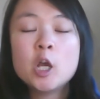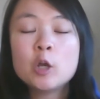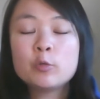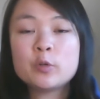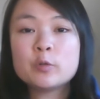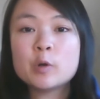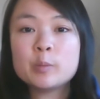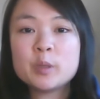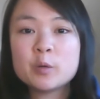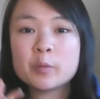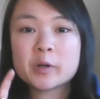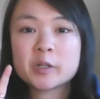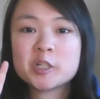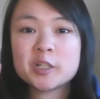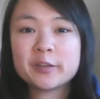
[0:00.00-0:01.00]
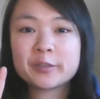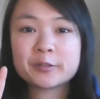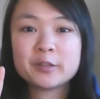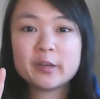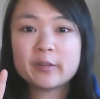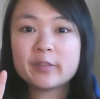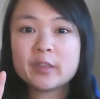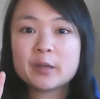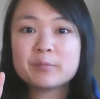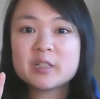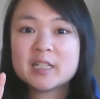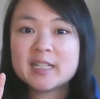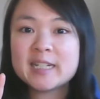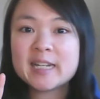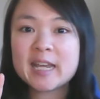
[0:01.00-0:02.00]
We will be watching three of them
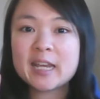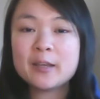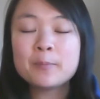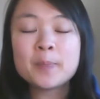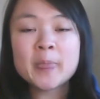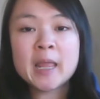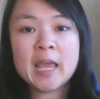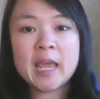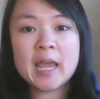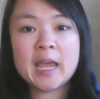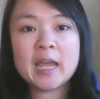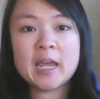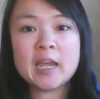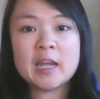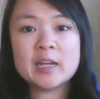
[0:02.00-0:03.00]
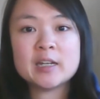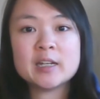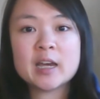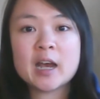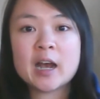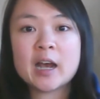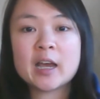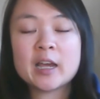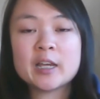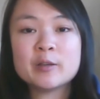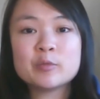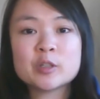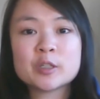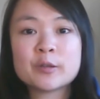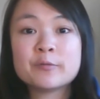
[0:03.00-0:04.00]
today, and I am
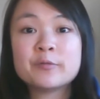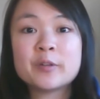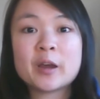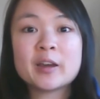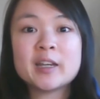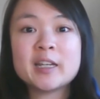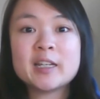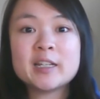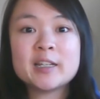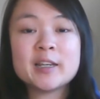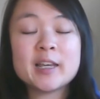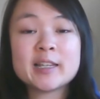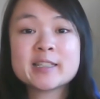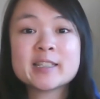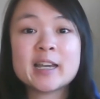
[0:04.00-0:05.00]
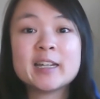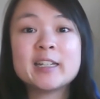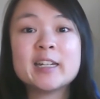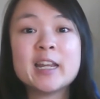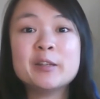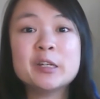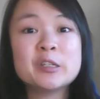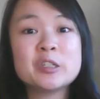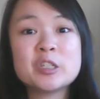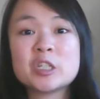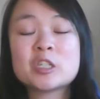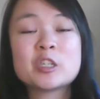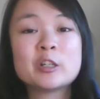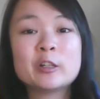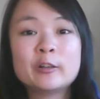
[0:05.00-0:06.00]
just very excited and
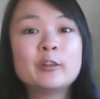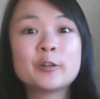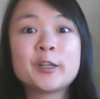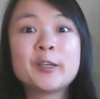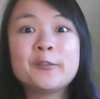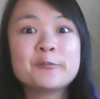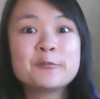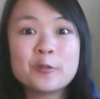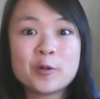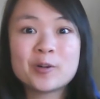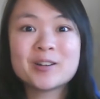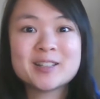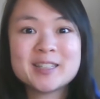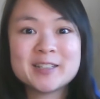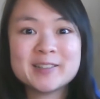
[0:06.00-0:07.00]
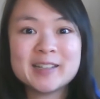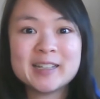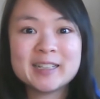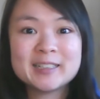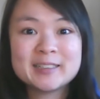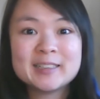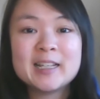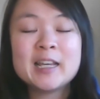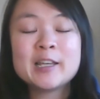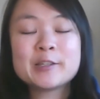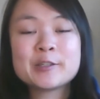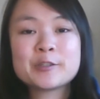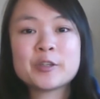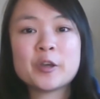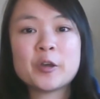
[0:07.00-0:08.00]
just looking forward to it.
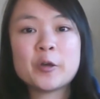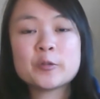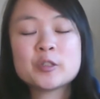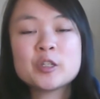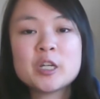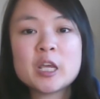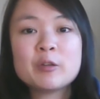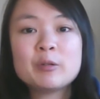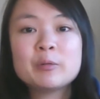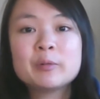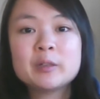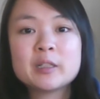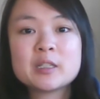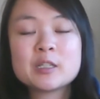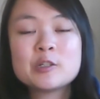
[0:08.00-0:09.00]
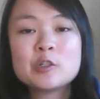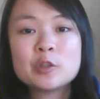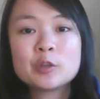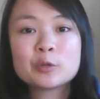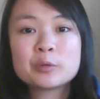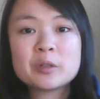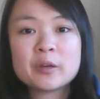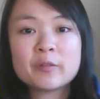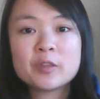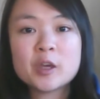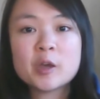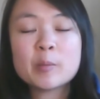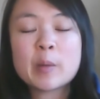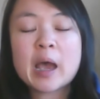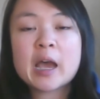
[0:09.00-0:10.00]
So today we will listen to three of
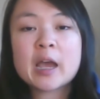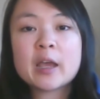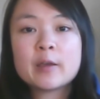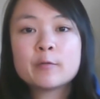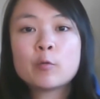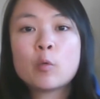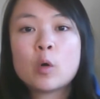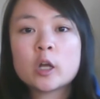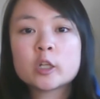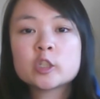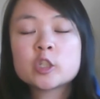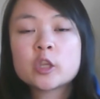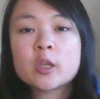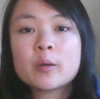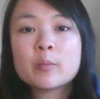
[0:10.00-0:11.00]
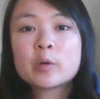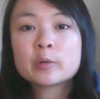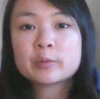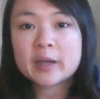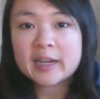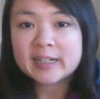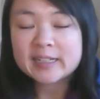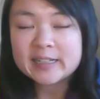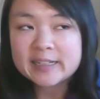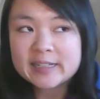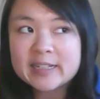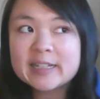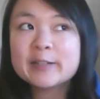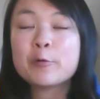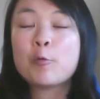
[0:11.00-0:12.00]
them. I've watched them
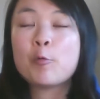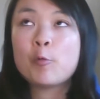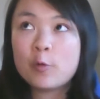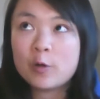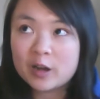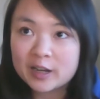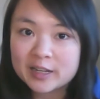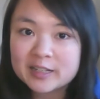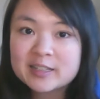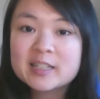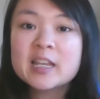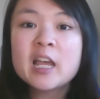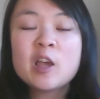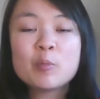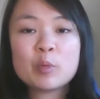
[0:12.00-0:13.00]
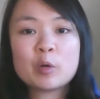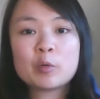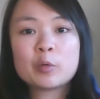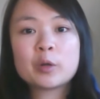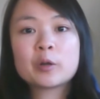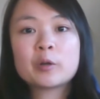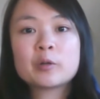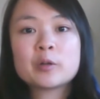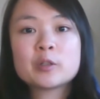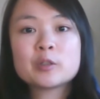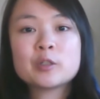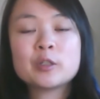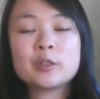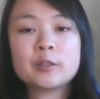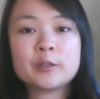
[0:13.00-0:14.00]
already once, but we're going
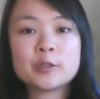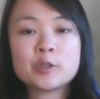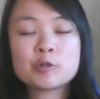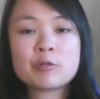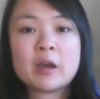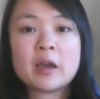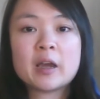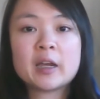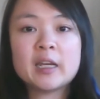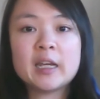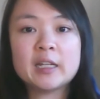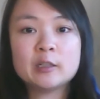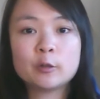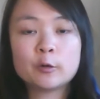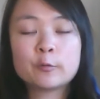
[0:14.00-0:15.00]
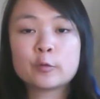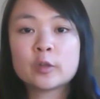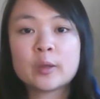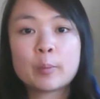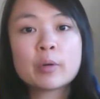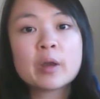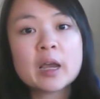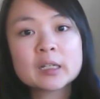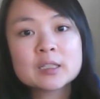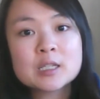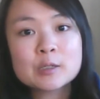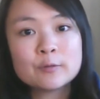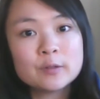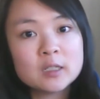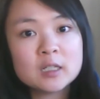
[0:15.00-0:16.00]
to try and look for the practice
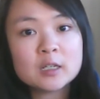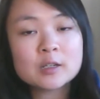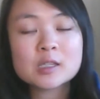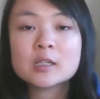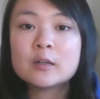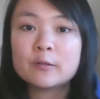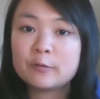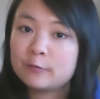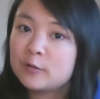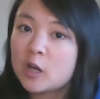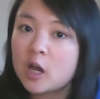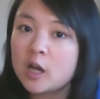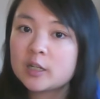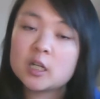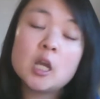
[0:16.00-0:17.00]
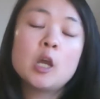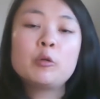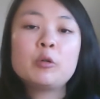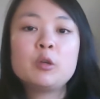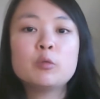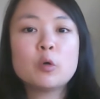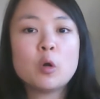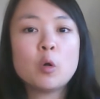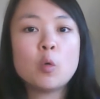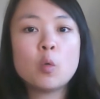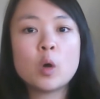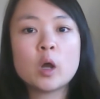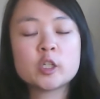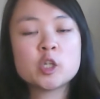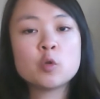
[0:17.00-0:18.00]
videos, and if not, we will
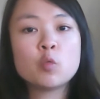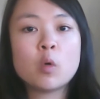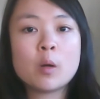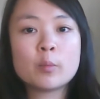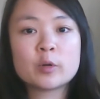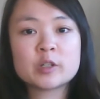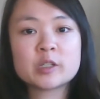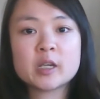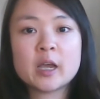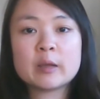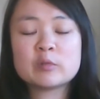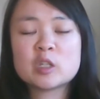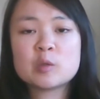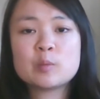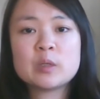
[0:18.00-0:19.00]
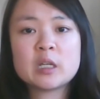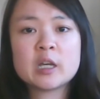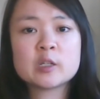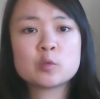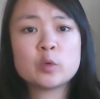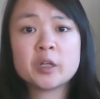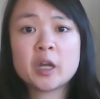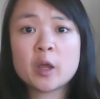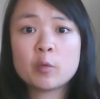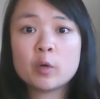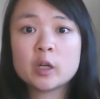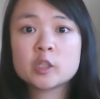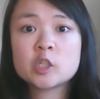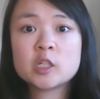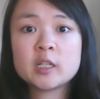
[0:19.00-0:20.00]
watch it one more time, just because when I
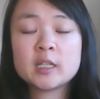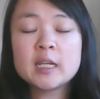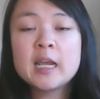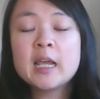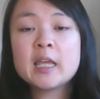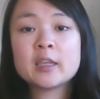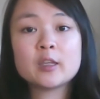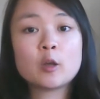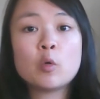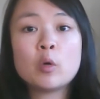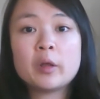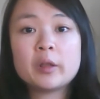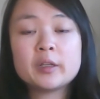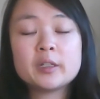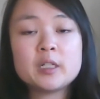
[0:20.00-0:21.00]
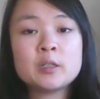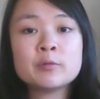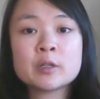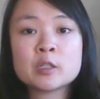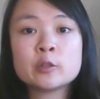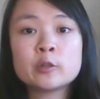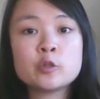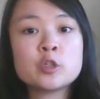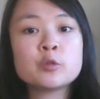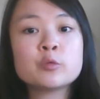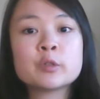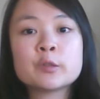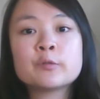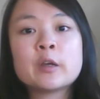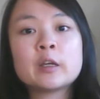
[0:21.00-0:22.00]
watched it, the quality
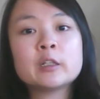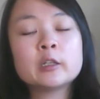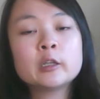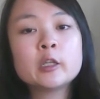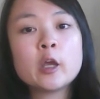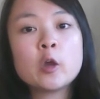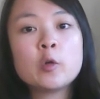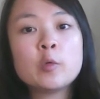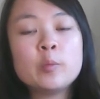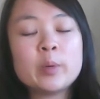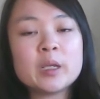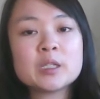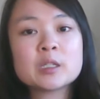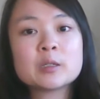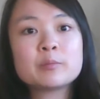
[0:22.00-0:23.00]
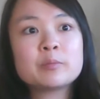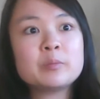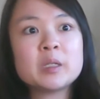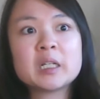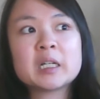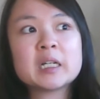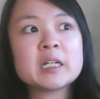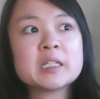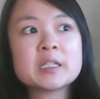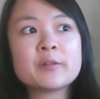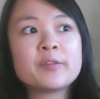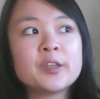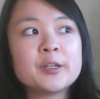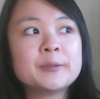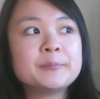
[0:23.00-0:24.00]
resolution was very low because
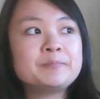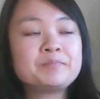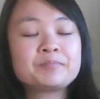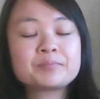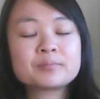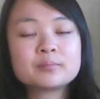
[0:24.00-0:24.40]
of the